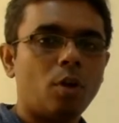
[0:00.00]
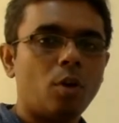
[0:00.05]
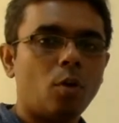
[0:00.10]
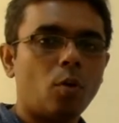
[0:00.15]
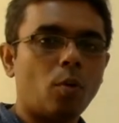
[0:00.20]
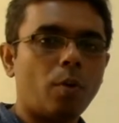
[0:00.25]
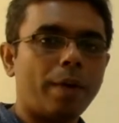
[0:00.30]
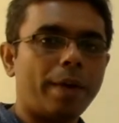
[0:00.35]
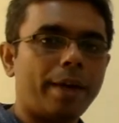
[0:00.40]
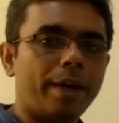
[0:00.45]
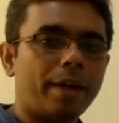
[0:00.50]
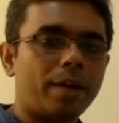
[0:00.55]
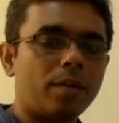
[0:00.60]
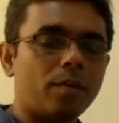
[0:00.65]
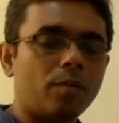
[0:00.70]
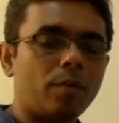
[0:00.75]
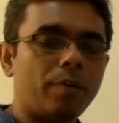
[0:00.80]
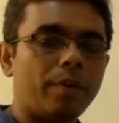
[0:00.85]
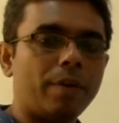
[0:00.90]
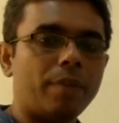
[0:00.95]
where
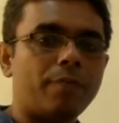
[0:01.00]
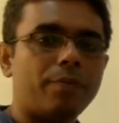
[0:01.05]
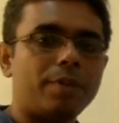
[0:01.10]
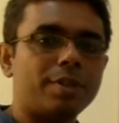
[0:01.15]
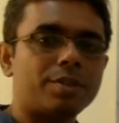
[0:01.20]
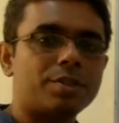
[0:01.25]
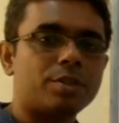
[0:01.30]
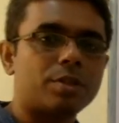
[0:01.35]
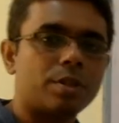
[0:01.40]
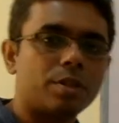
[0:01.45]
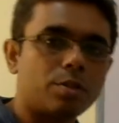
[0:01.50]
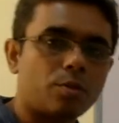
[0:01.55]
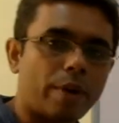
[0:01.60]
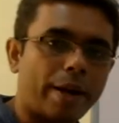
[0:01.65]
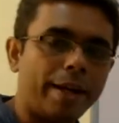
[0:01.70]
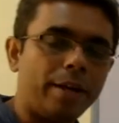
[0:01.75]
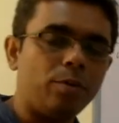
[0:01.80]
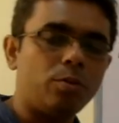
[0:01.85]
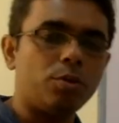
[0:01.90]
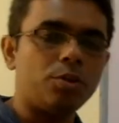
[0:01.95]
we were first
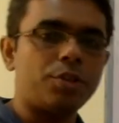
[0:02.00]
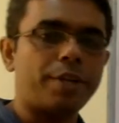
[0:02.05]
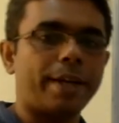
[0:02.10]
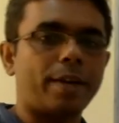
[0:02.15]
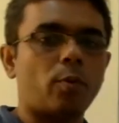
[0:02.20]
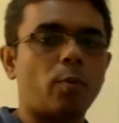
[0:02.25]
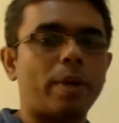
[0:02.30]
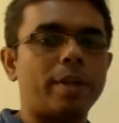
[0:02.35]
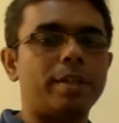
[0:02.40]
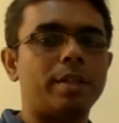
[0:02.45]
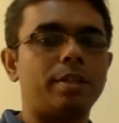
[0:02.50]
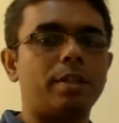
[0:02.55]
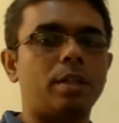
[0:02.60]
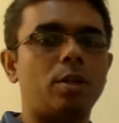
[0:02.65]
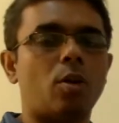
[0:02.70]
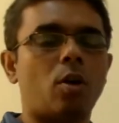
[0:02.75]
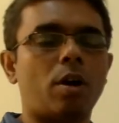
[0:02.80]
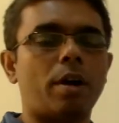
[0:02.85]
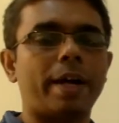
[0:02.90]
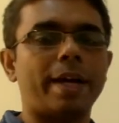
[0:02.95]
trying to check whether the
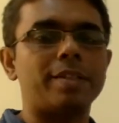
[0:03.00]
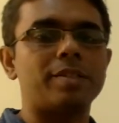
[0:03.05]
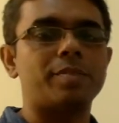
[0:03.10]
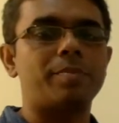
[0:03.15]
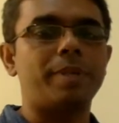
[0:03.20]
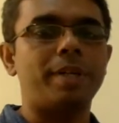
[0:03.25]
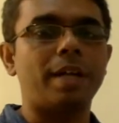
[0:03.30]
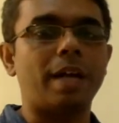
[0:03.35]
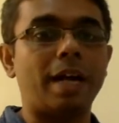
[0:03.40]
lock has been